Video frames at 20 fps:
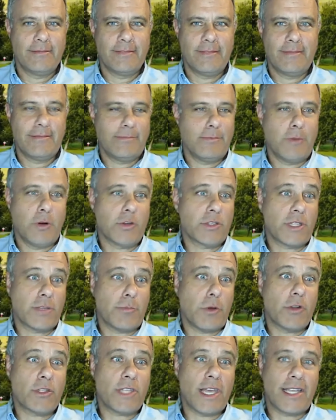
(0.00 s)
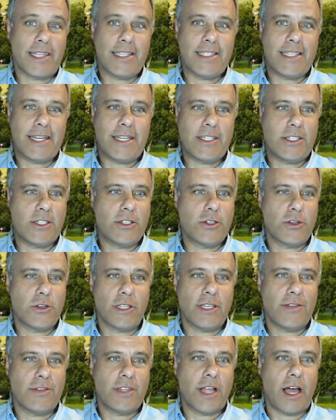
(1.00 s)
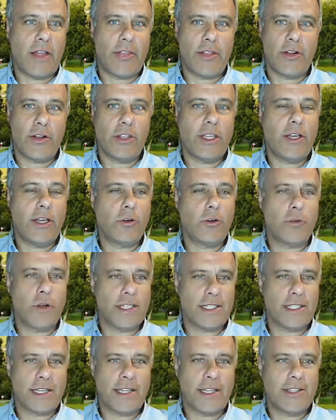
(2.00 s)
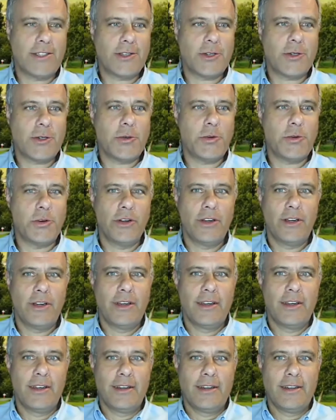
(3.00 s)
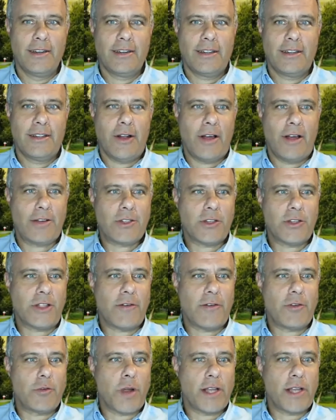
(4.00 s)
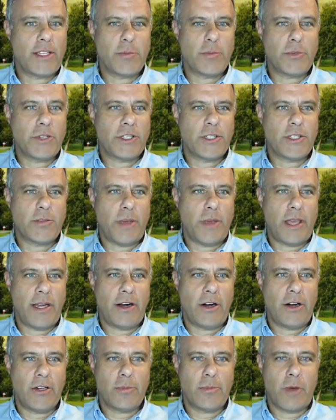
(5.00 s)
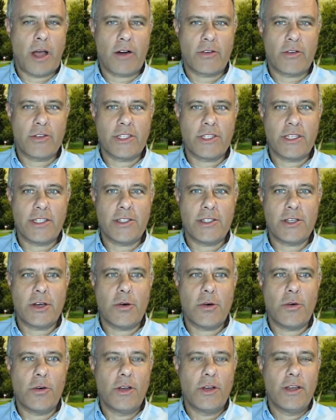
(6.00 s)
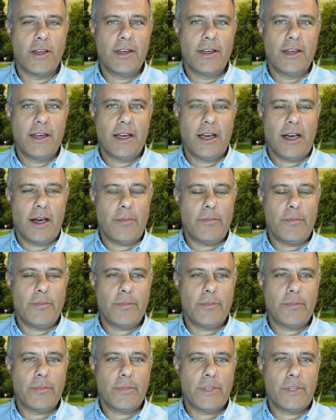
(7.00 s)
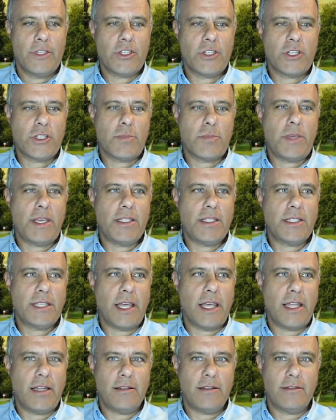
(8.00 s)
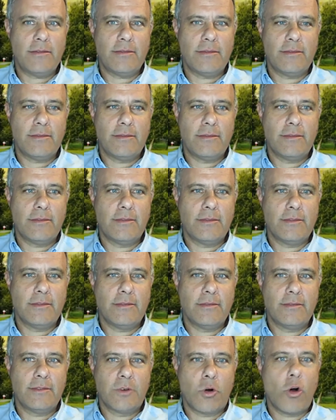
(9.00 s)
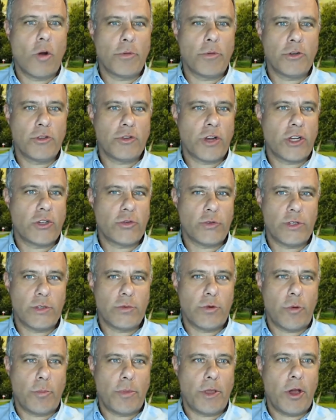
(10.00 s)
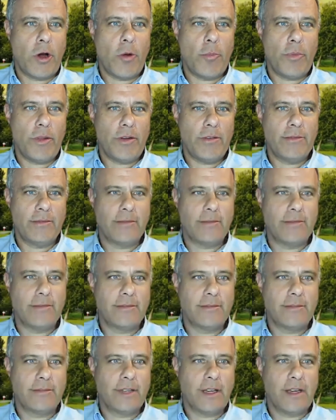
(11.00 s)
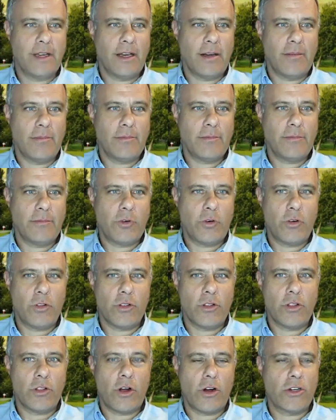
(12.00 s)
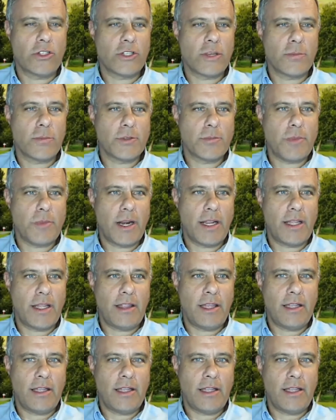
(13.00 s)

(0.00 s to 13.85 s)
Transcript: most likely citizens, or at least not their legal residents, who, you know, still have the right to participate in our democracy. So this just means that corporate treasuries won't be open for the large sums of money that